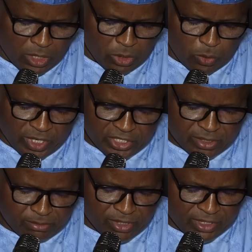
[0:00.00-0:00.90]

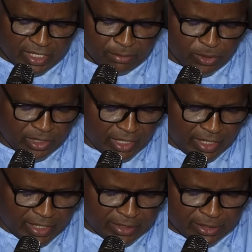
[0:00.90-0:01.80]
Coalition building and political
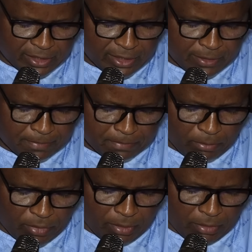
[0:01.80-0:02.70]
alliances.
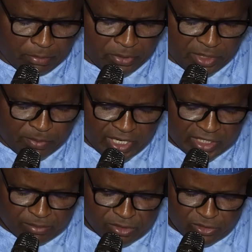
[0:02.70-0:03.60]
PDP
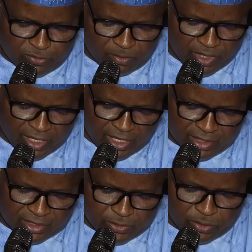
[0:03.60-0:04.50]
attempted to form
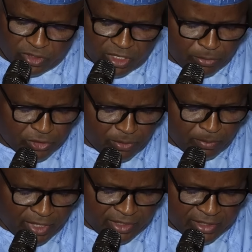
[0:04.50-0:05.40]
alliances with other opposition
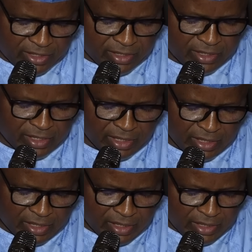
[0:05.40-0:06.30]
parties
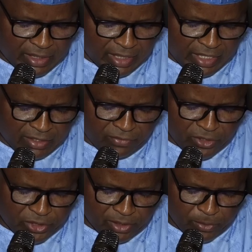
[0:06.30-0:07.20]
and
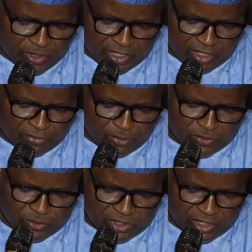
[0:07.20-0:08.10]
influential political figures
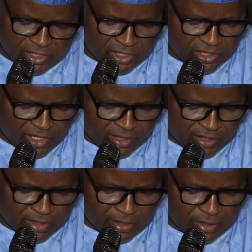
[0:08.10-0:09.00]
to strengthen its
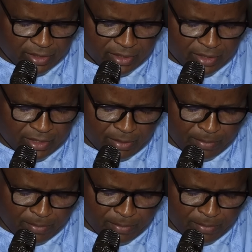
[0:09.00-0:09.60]
chances. The